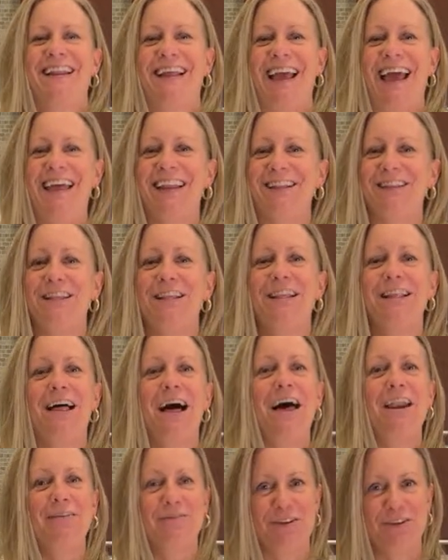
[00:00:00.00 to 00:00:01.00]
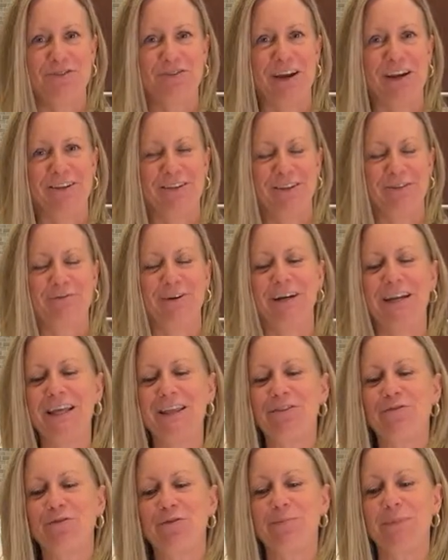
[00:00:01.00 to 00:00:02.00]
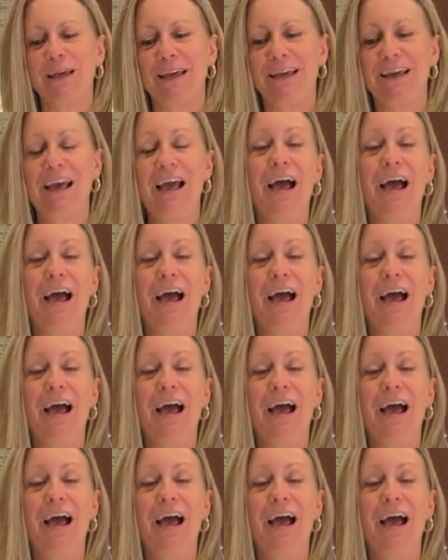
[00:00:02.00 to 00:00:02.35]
I had a lot of adrenaline running through me.